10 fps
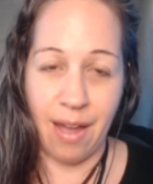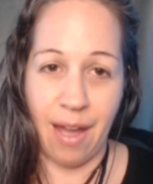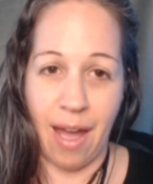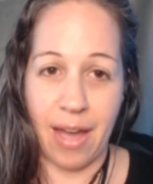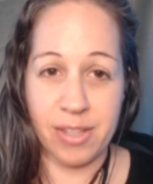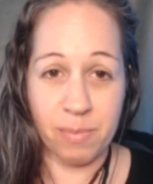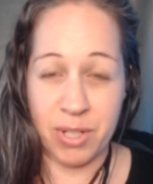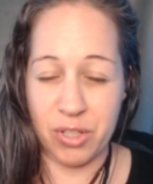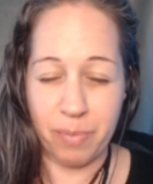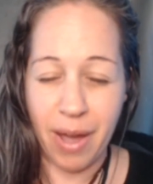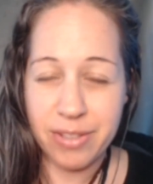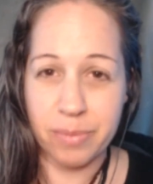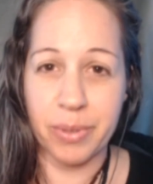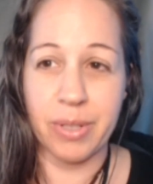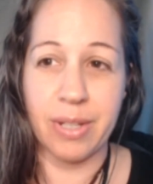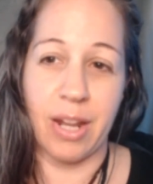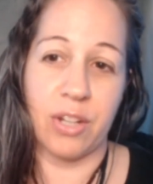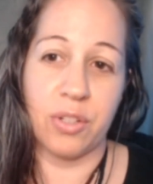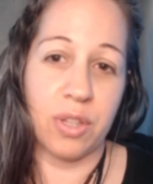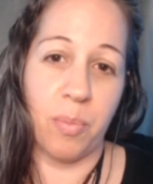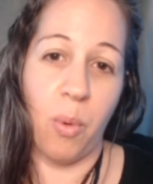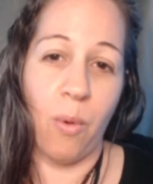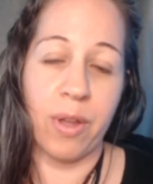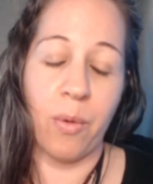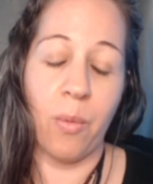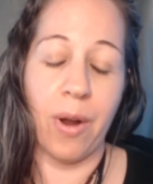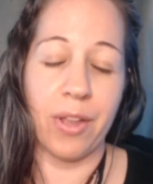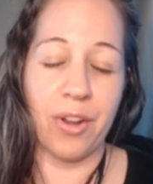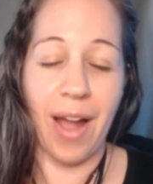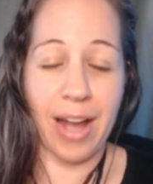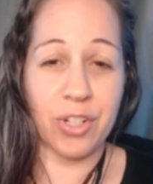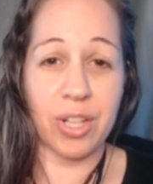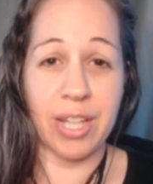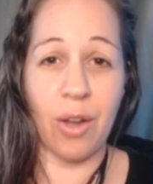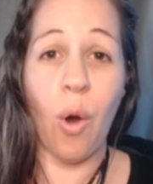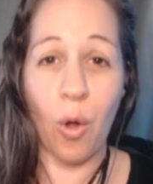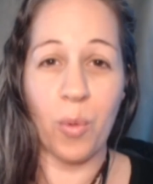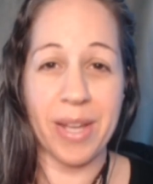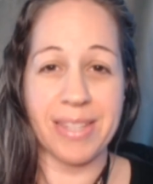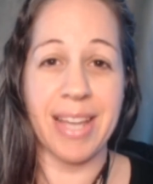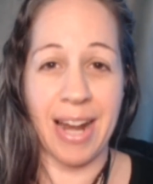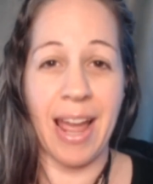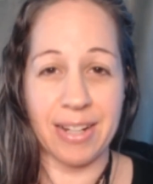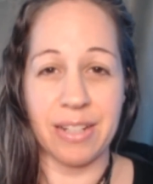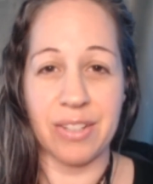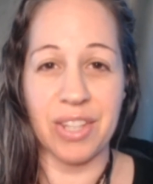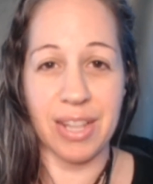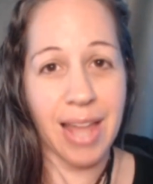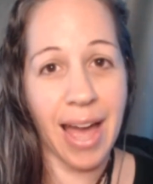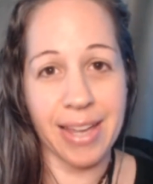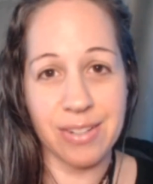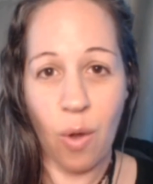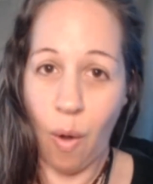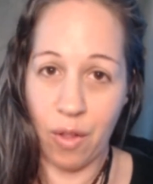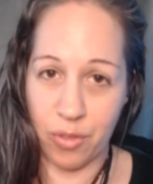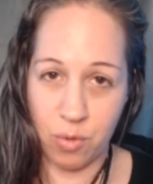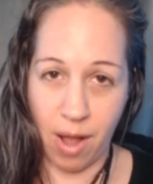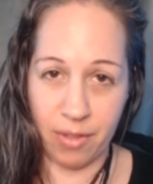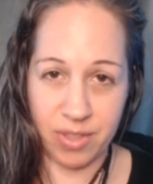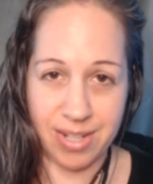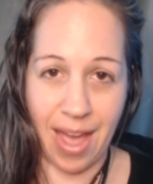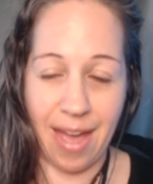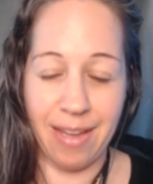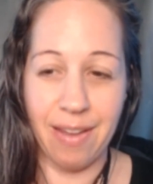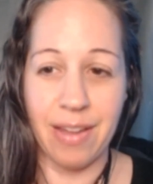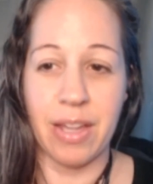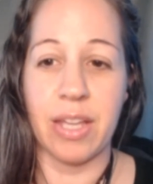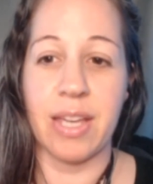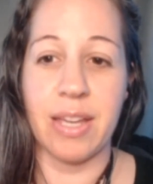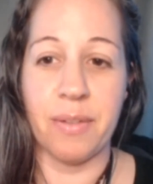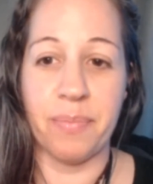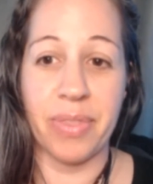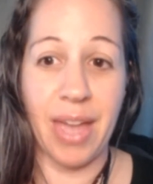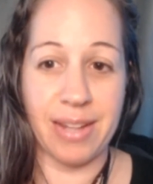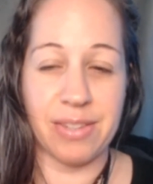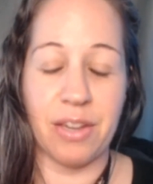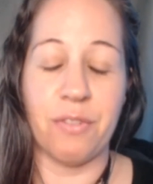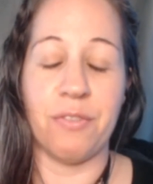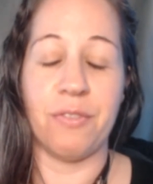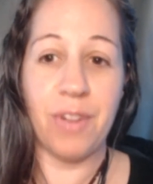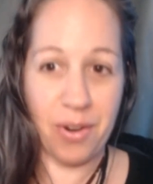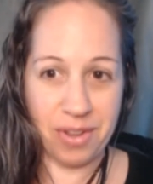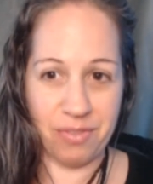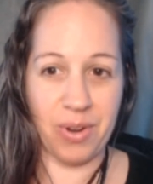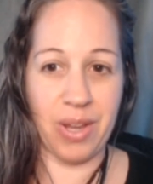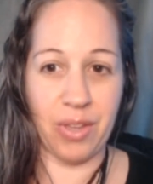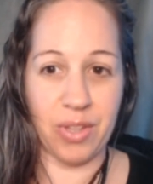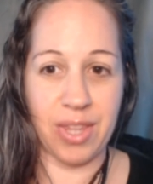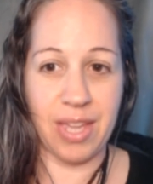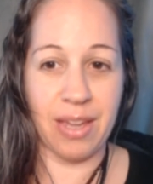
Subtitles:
as much as possible, to the point where you're actually always connected to the light all throughout the day. And that's a very, very good thing.